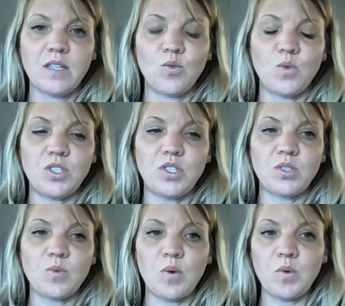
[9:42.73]
which
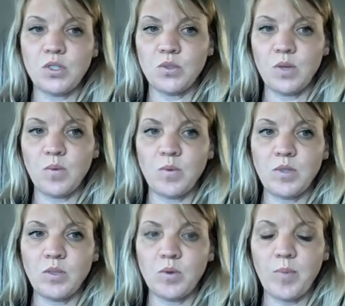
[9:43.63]
is what we're doing when we
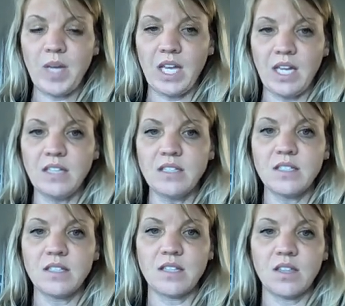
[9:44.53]
deal with paint,
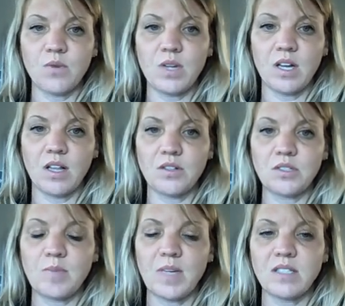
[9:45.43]
the 3 colors
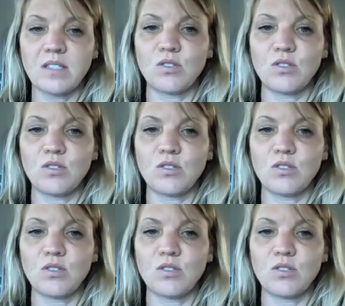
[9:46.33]
mix